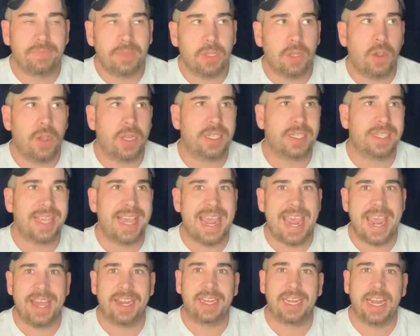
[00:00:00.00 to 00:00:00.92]
I'd
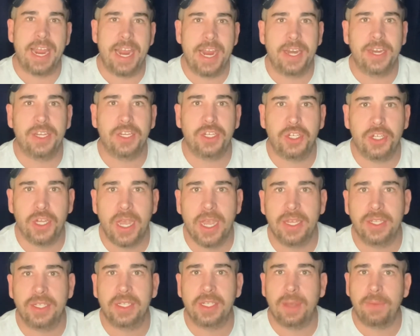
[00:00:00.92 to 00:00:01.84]
say outlandish
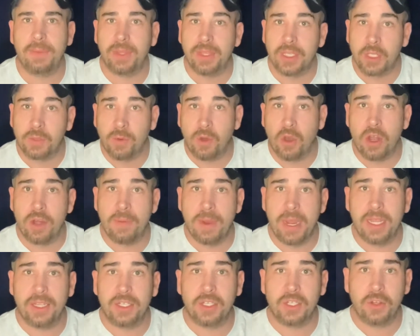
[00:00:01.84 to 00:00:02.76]
as some of the
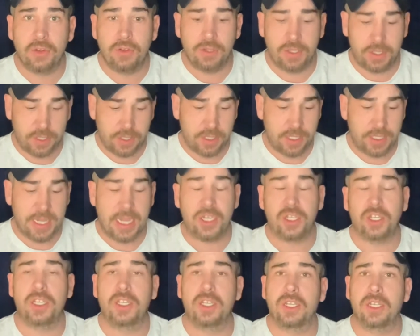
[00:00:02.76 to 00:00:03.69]
Spider-Man suits, is
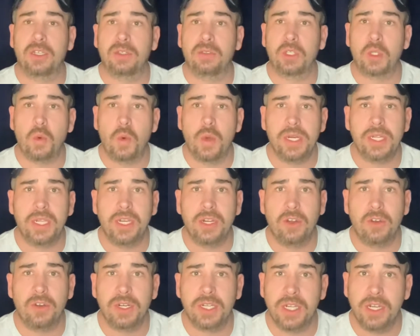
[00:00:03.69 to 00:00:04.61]
actually the
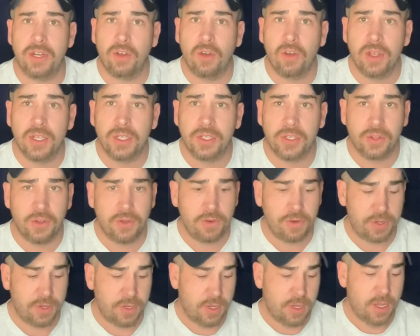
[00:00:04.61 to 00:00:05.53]
2099 suit,
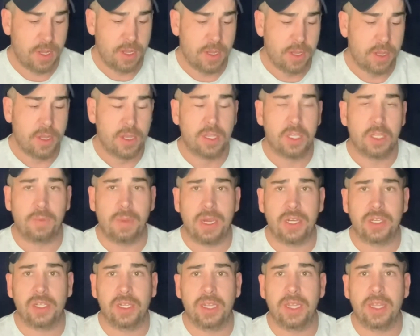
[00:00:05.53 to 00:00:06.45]

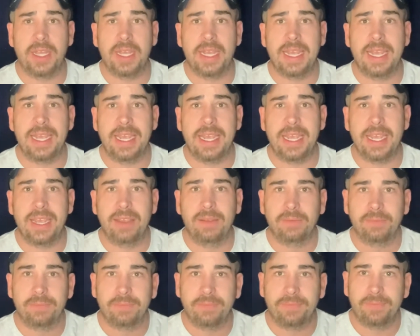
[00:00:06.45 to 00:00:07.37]
especially the
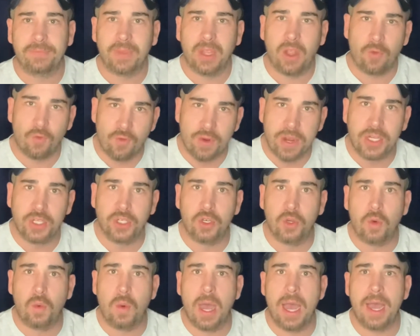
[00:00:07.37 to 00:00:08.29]
original
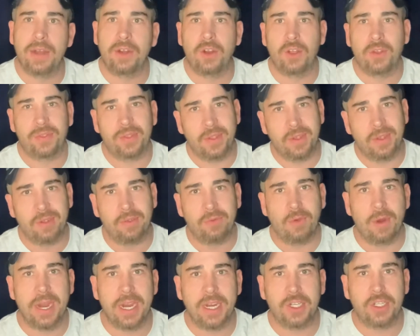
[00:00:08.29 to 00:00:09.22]
one, not the
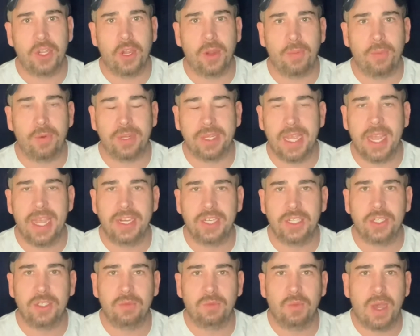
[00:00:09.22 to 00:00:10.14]

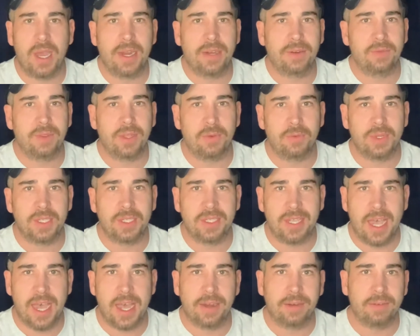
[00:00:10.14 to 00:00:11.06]
reinterpretation one that was
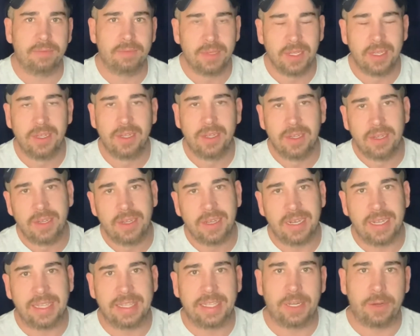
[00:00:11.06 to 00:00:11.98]
done
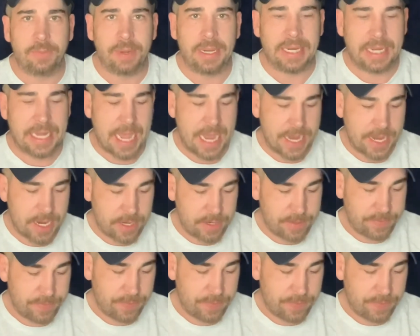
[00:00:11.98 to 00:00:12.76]
a little bit later.